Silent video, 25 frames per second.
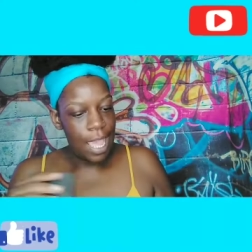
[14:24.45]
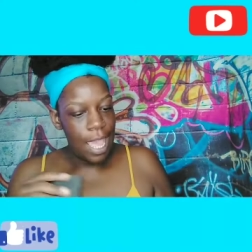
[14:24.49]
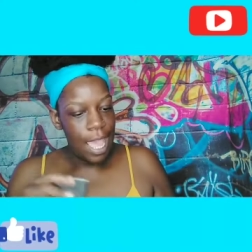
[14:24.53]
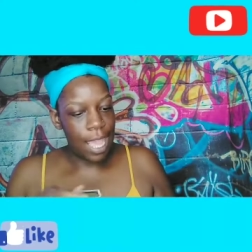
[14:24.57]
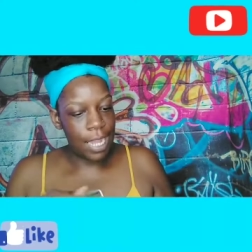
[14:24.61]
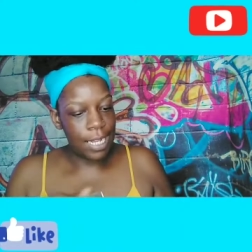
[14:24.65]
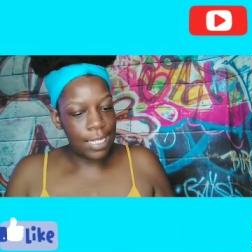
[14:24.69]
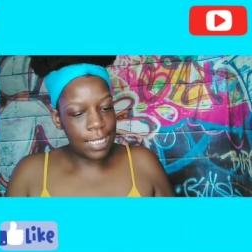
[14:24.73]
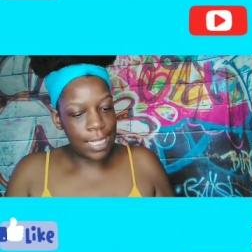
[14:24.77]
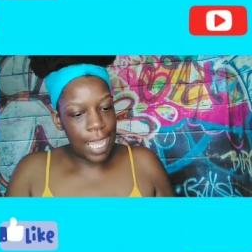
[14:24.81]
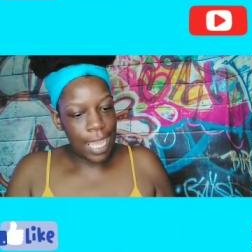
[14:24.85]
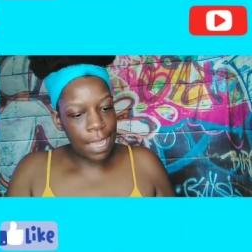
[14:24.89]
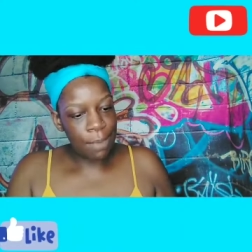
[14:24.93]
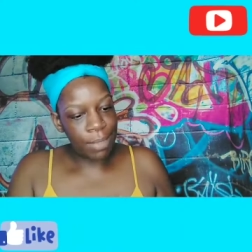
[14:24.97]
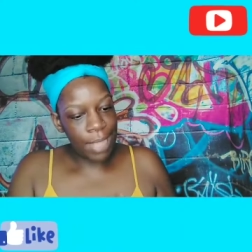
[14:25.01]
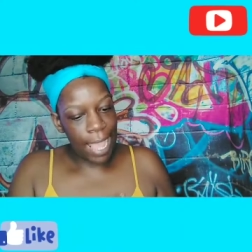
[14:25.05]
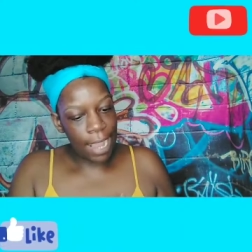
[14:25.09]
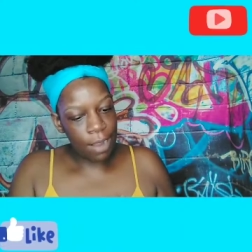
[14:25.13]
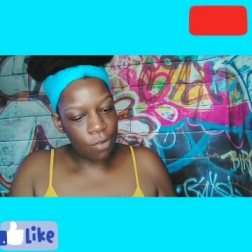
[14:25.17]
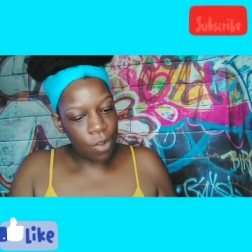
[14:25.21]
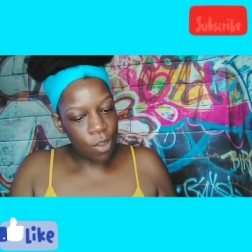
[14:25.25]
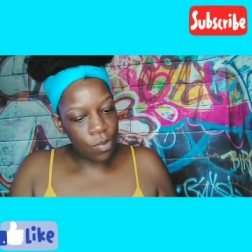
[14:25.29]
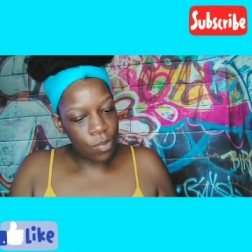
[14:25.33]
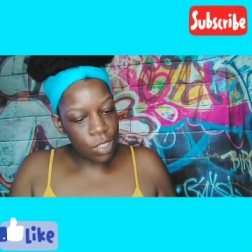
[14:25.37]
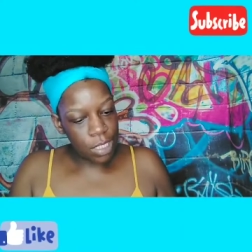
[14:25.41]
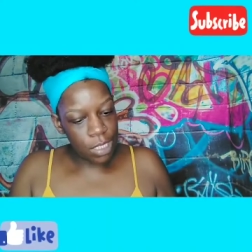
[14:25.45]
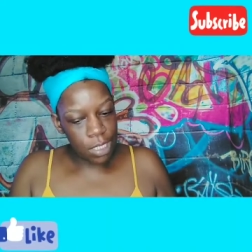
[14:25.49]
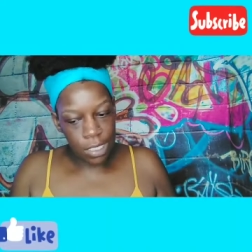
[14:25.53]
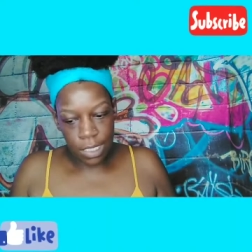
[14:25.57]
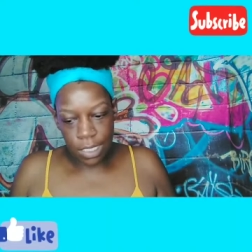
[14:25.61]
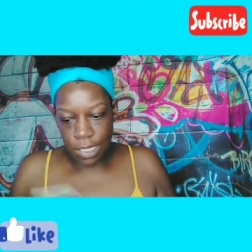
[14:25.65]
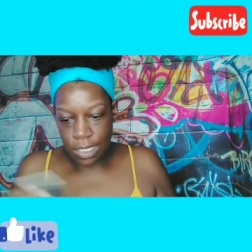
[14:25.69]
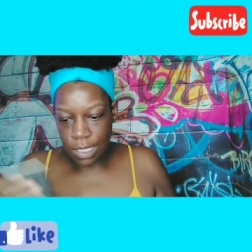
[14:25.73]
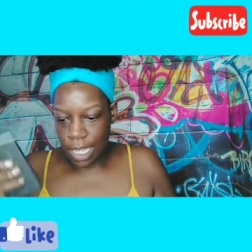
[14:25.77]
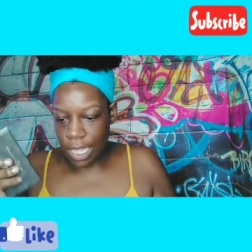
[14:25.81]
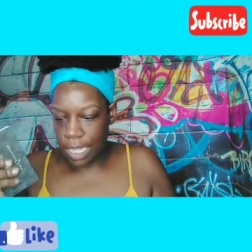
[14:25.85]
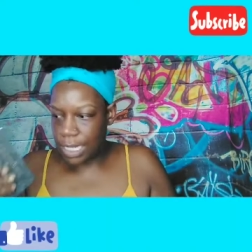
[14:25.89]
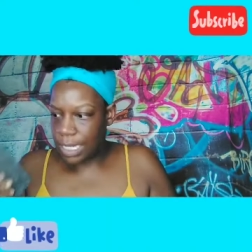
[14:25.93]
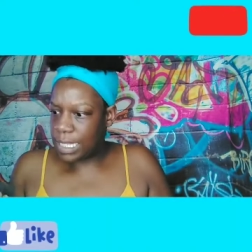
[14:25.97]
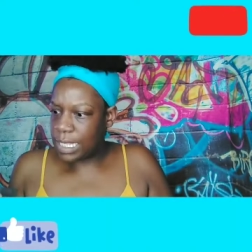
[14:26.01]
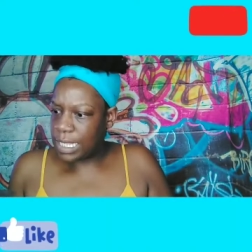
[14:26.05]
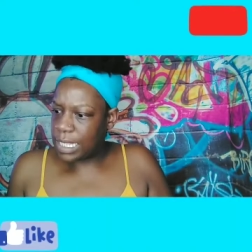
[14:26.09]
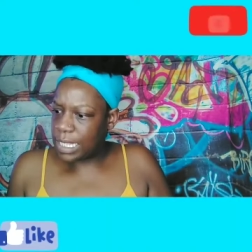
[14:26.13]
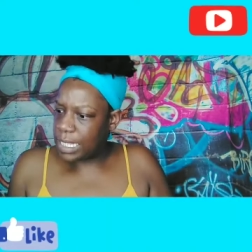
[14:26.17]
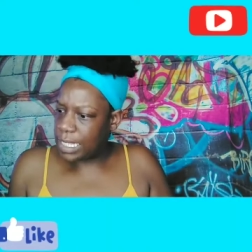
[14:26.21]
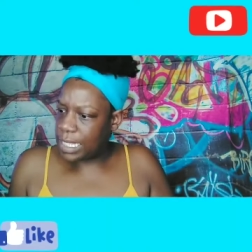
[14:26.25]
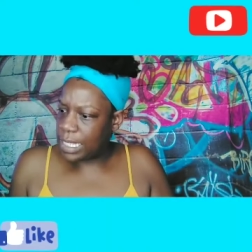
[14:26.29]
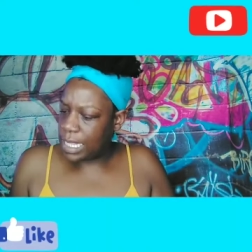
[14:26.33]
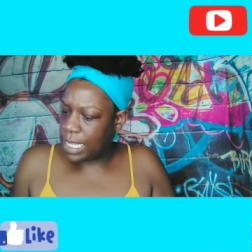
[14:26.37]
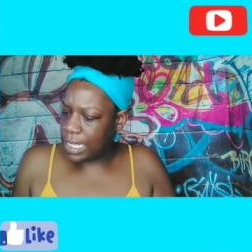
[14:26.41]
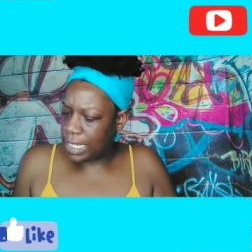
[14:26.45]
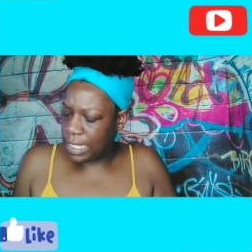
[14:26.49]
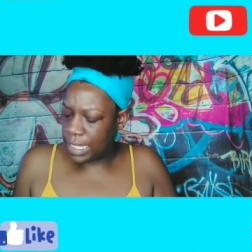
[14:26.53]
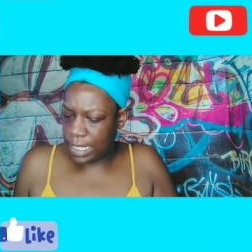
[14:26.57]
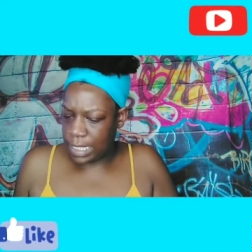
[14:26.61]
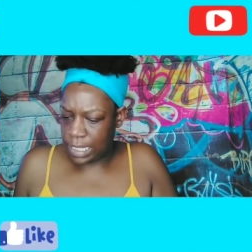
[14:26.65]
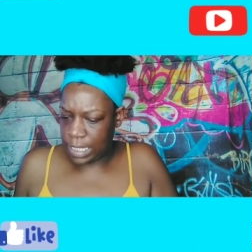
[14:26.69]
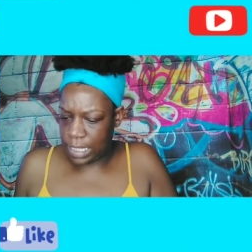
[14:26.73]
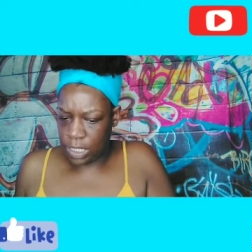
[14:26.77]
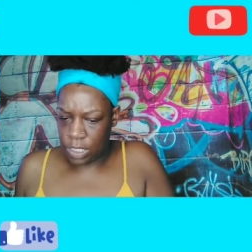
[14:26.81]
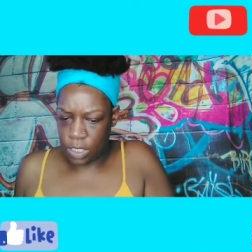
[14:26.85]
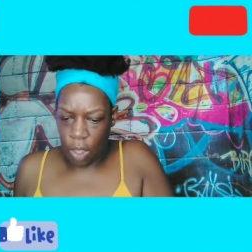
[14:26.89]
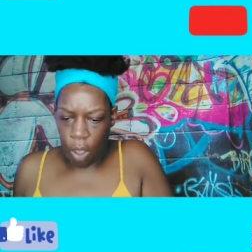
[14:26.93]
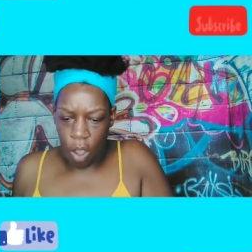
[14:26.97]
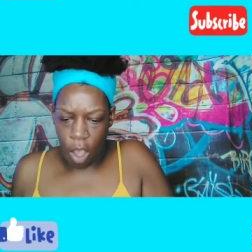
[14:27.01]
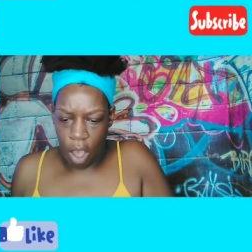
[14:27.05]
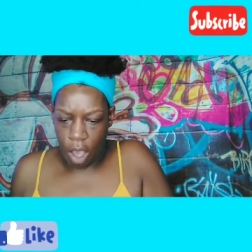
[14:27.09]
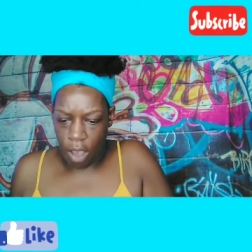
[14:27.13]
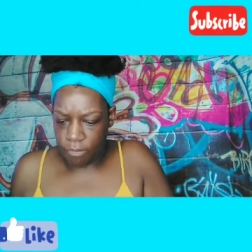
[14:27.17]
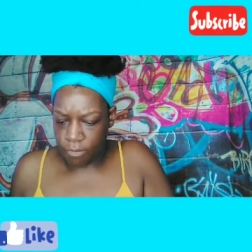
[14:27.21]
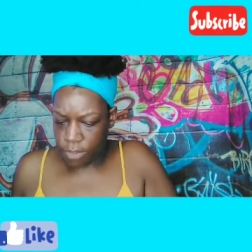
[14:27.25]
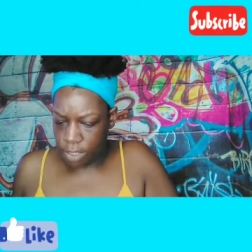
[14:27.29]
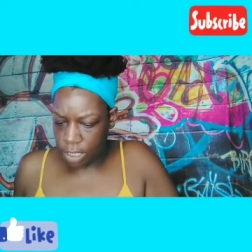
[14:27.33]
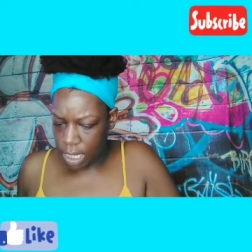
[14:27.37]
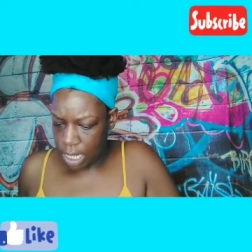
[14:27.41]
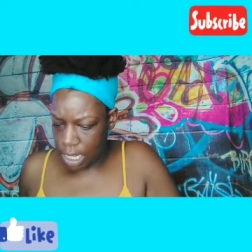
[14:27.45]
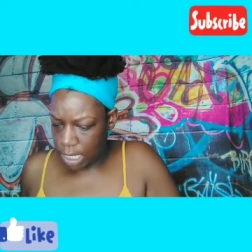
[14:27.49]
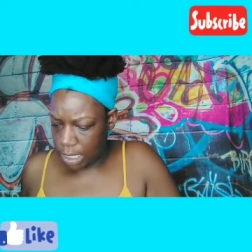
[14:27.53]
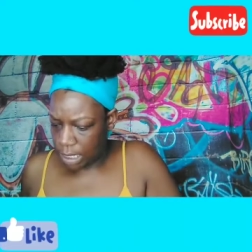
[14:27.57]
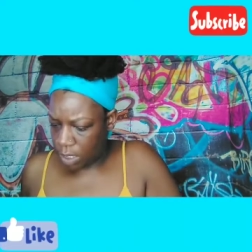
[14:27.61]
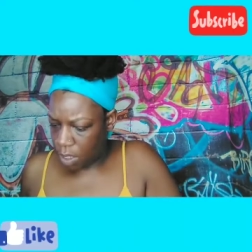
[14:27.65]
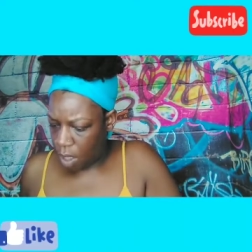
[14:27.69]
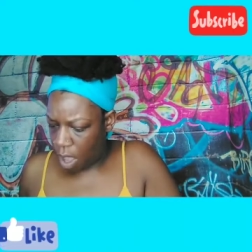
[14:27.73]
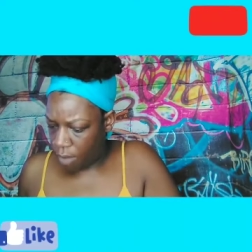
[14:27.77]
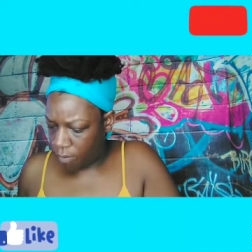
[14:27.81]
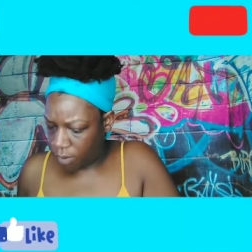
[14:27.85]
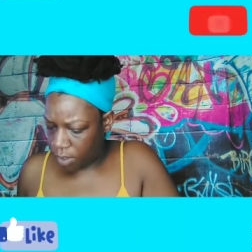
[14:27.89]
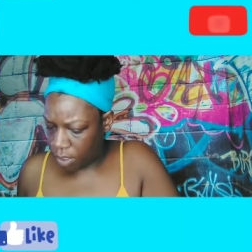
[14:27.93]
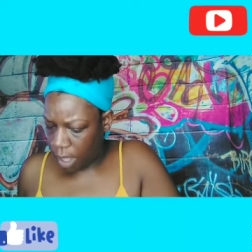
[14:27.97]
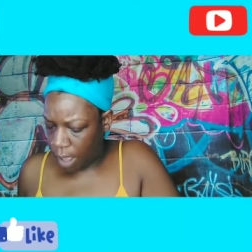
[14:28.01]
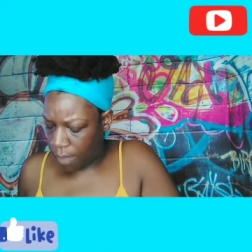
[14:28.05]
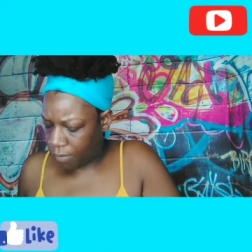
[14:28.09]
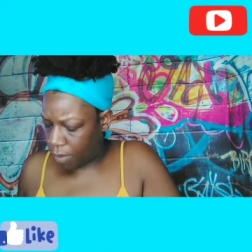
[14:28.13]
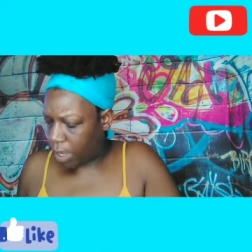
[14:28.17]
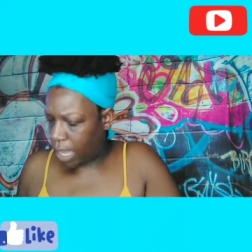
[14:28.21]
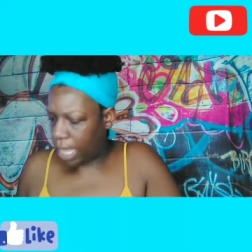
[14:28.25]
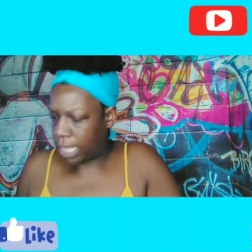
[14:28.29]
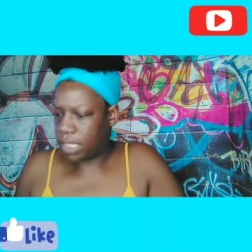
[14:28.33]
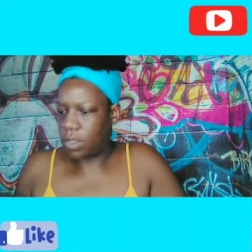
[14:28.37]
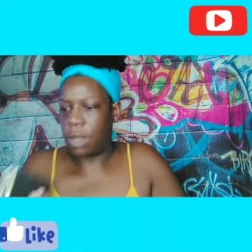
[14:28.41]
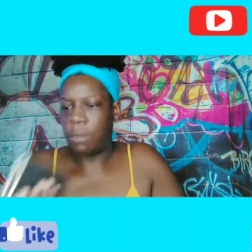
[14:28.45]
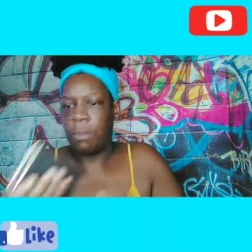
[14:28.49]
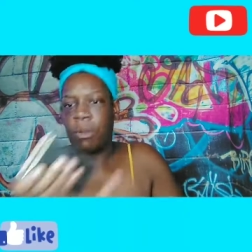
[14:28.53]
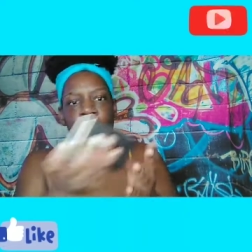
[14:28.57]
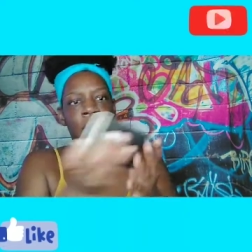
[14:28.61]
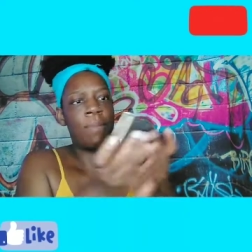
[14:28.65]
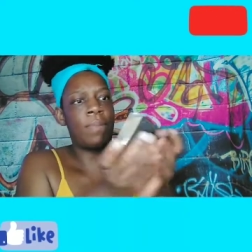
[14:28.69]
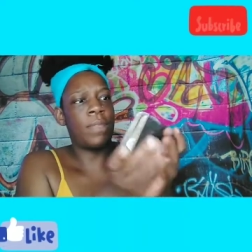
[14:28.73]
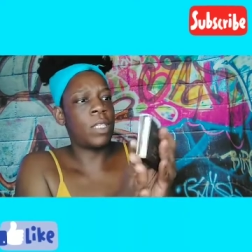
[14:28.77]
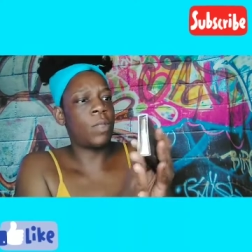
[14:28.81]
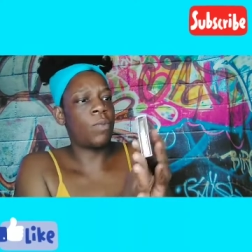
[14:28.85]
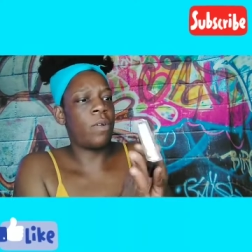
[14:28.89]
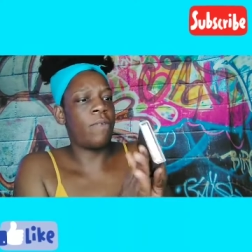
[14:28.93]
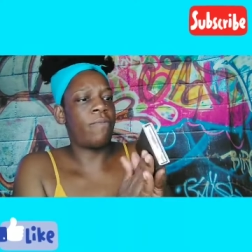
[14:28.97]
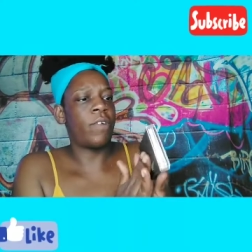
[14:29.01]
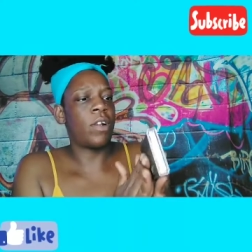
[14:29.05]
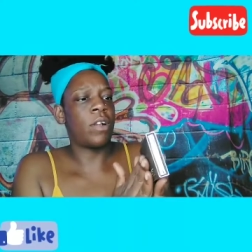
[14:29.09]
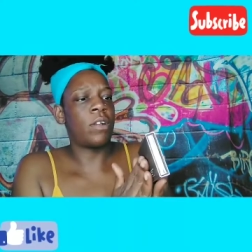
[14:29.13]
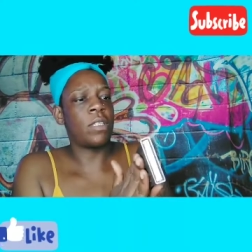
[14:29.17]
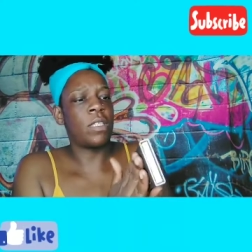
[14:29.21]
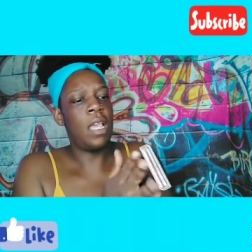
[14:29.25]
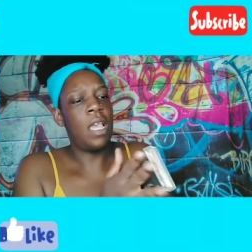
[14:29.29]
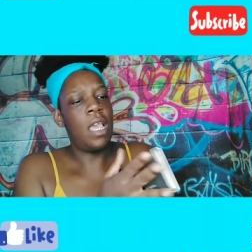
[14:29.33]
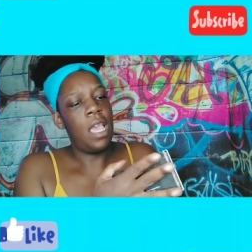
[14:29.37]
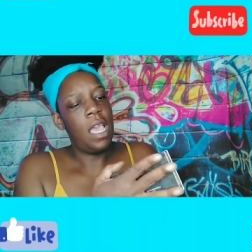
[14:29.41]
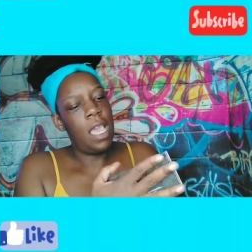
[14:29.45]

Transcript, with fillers: And it's like black roses and it's it's soft, soft, soft. Okay, so I'm gonna grab this one first.